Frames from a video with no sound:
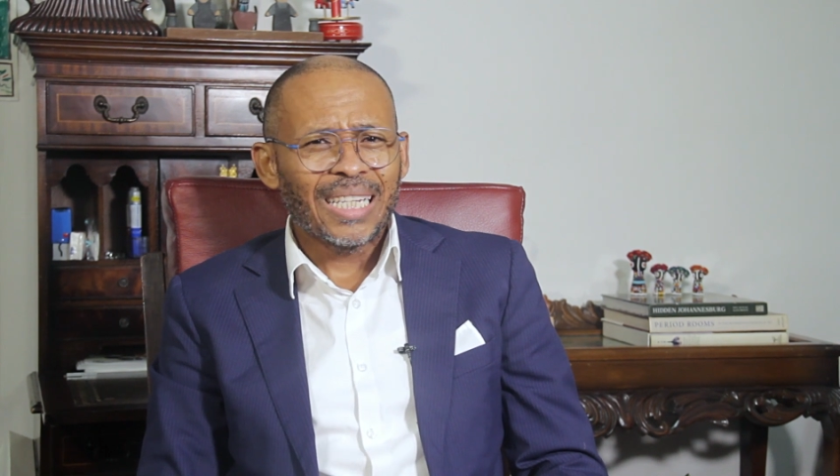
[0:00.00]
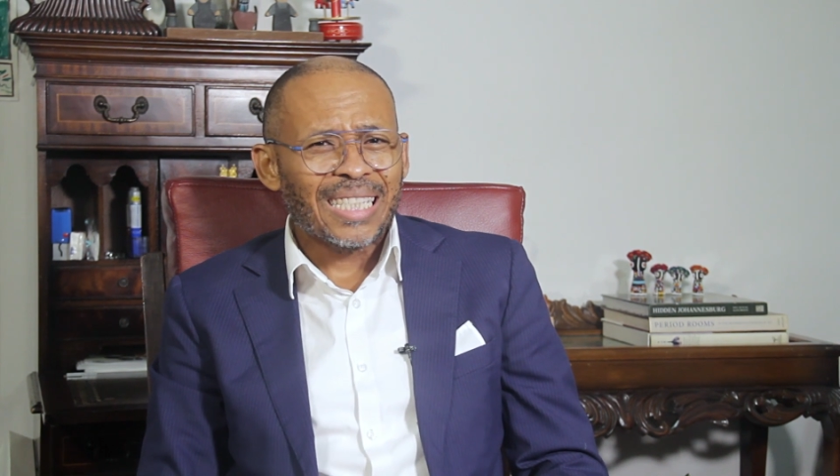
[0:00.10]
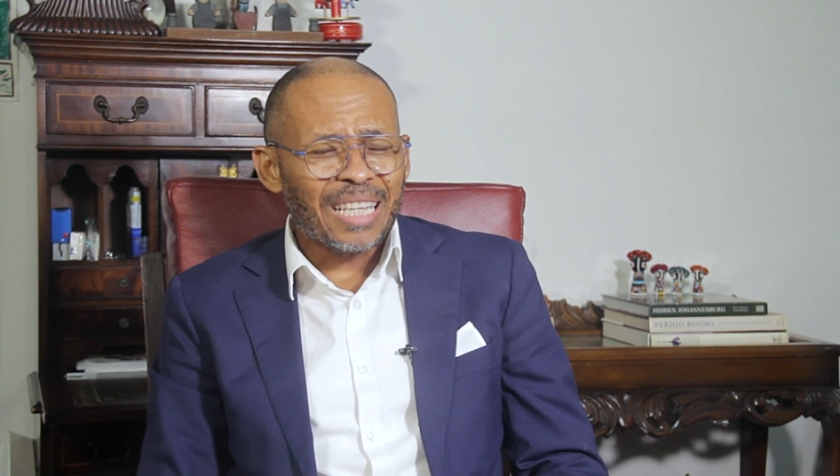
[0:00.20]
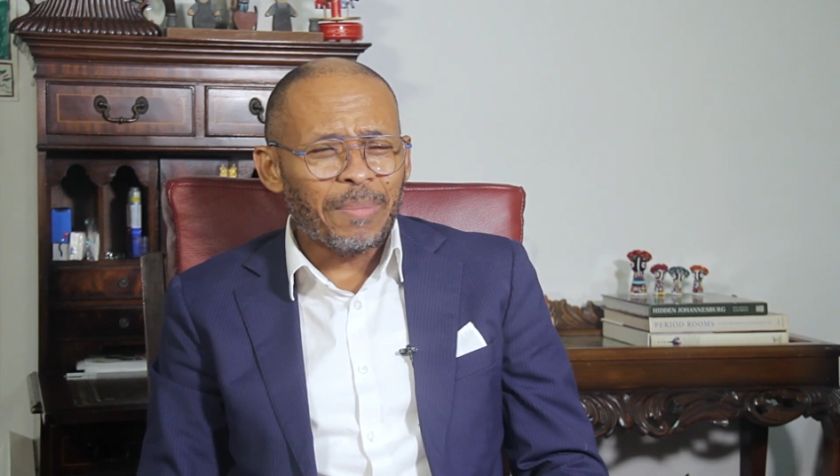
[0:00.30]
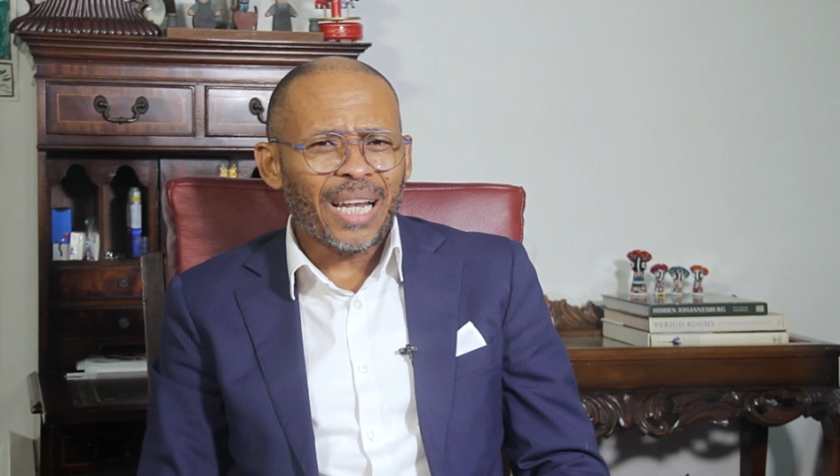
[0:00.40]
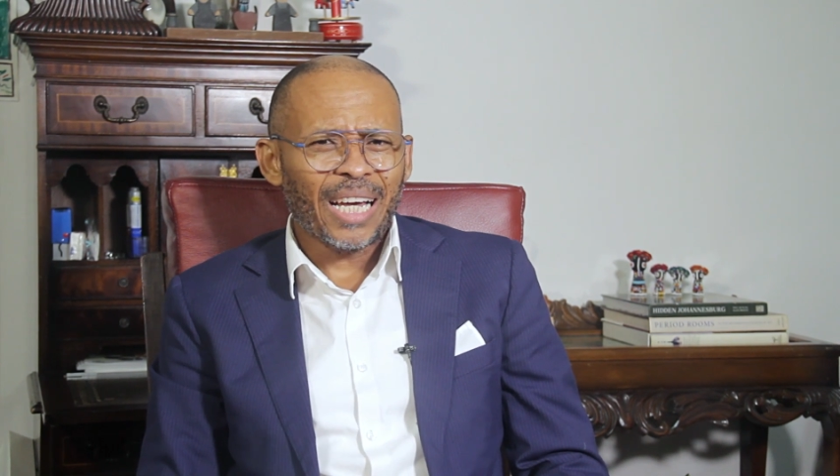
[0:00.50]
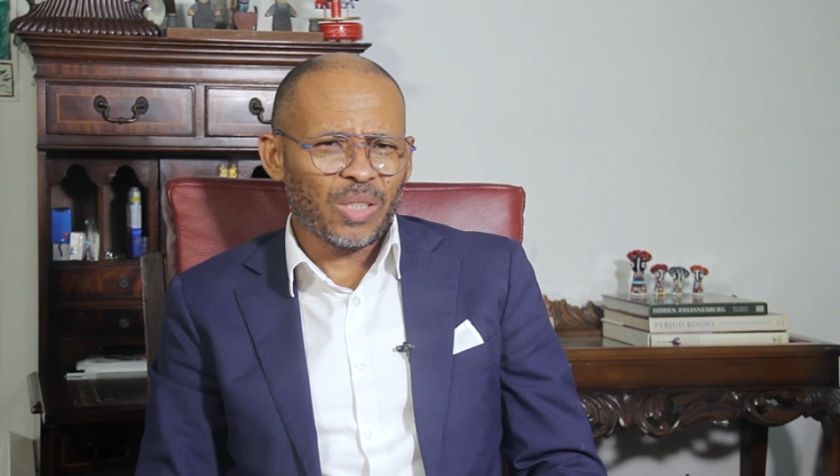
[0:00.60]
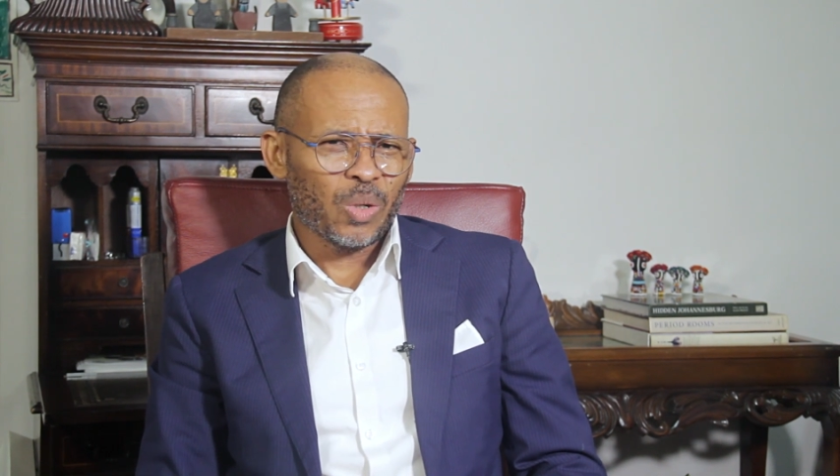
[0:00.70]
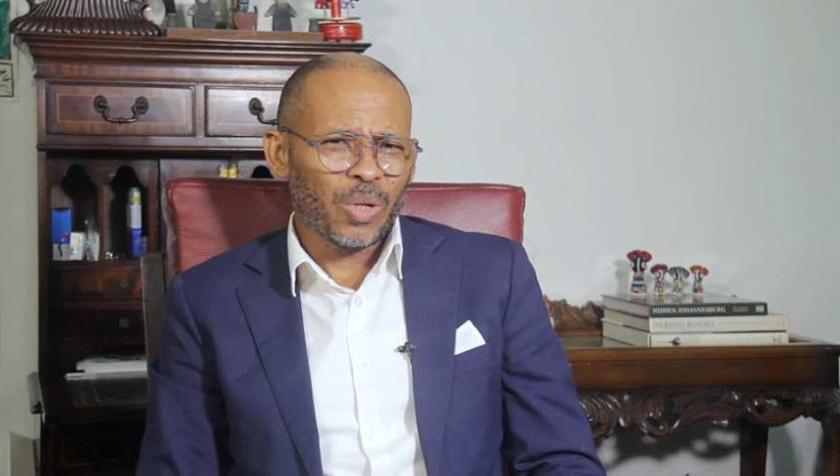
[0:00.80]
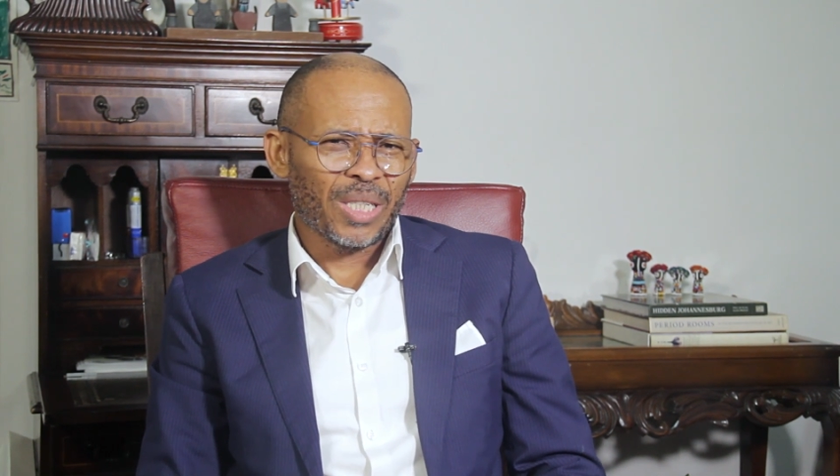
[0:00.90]
similar
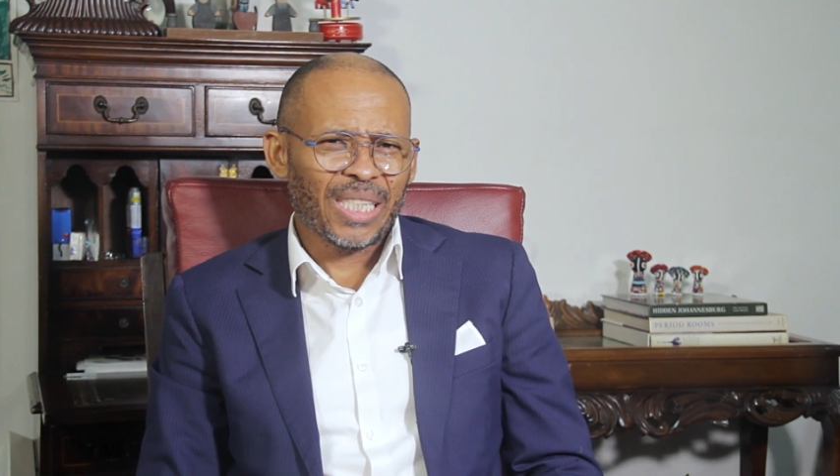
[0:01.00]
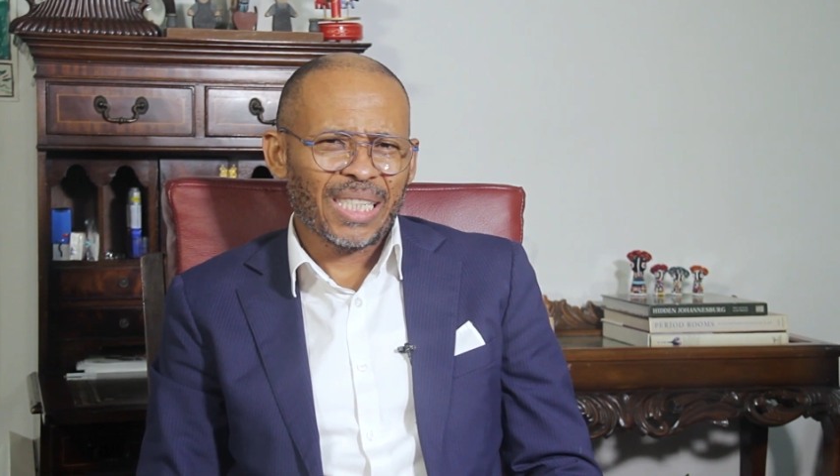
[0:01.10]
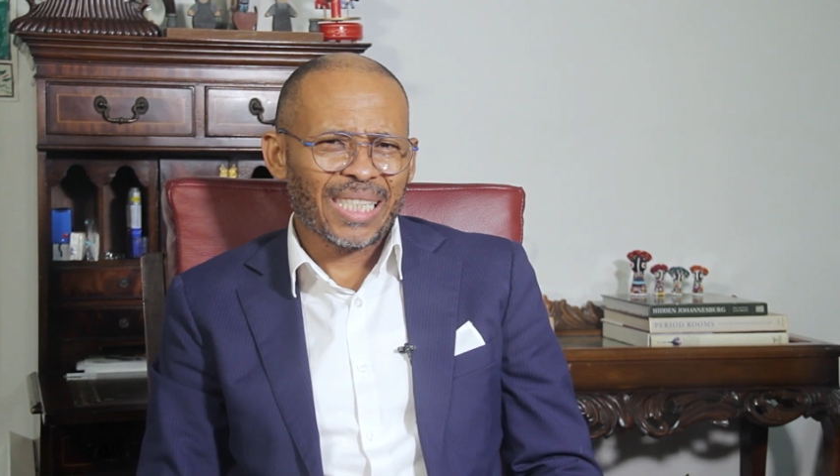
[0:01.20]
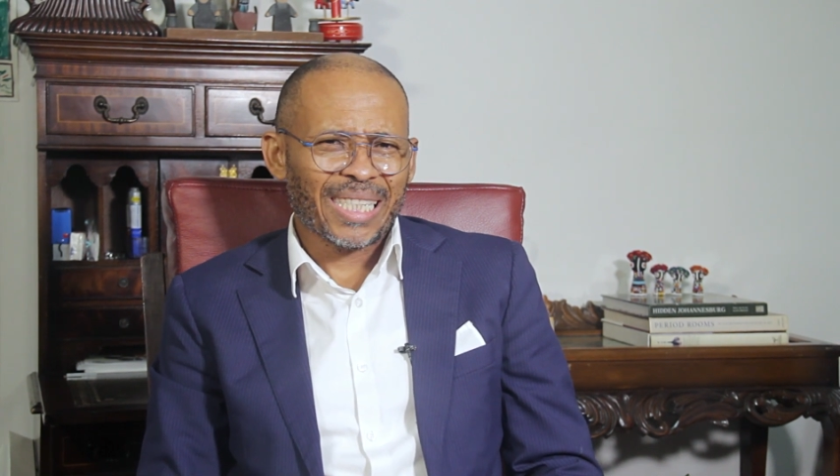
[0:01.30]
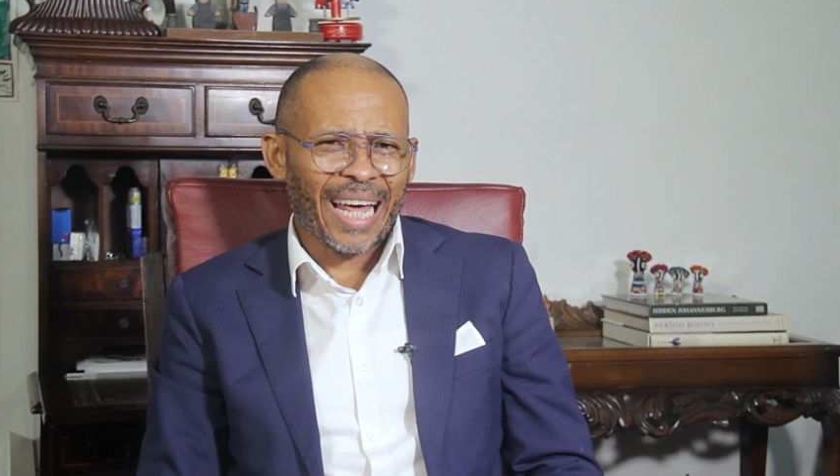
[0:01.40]
to conditions